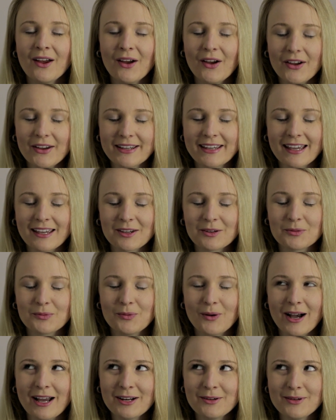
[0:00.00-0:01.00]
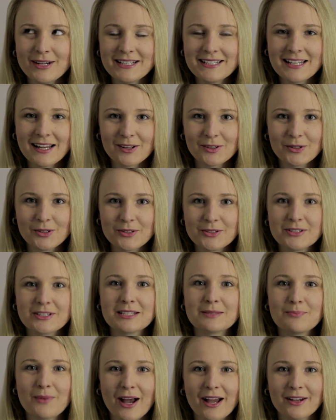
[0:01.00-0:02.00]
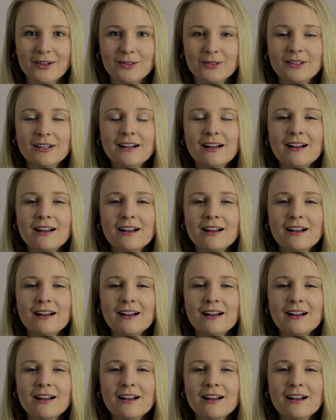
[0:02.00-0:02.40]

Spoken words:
Okay, why do I tell you to smile?